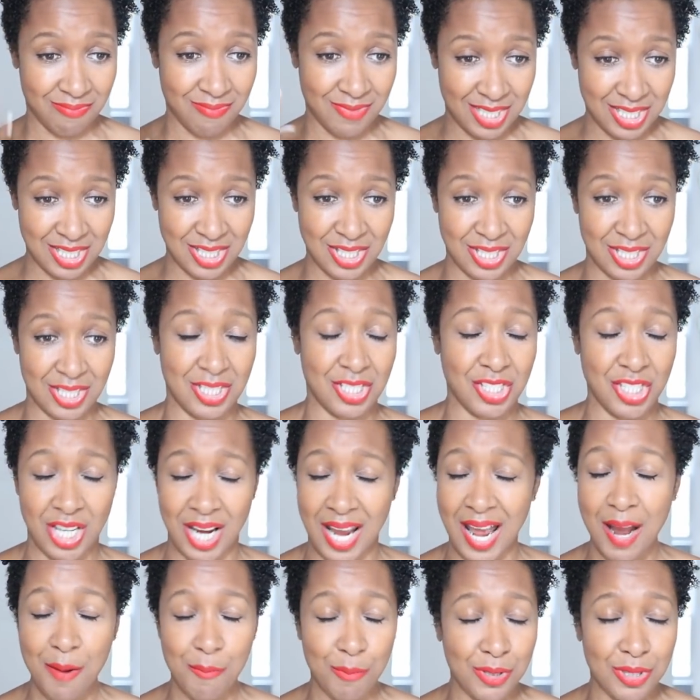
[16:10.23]
just to
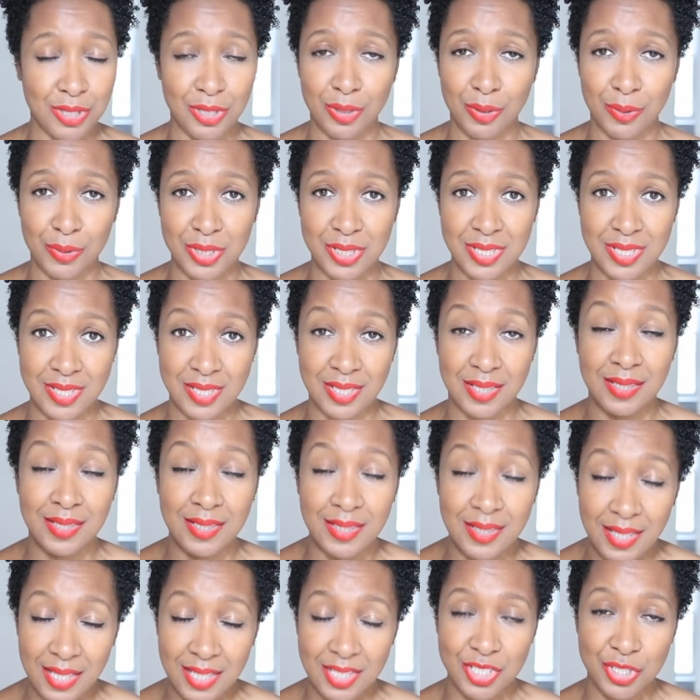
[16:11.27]
chat with you, just to
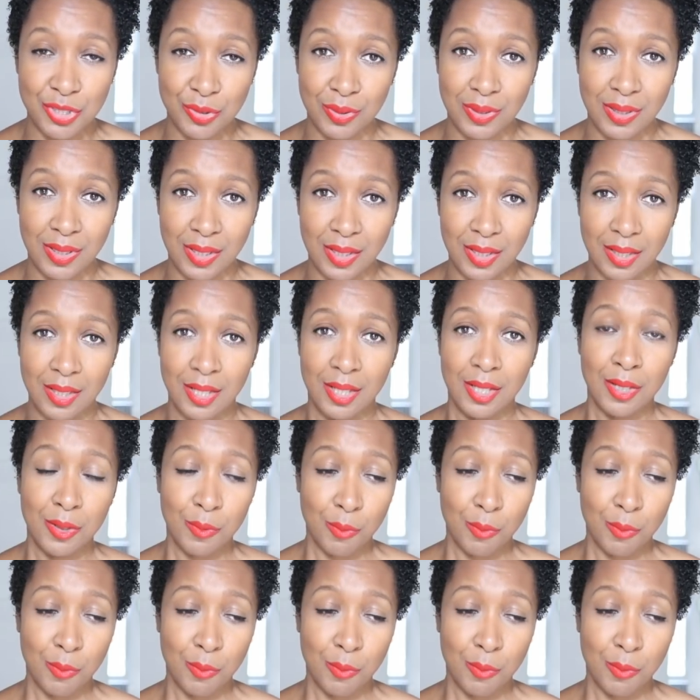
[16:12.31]
literally,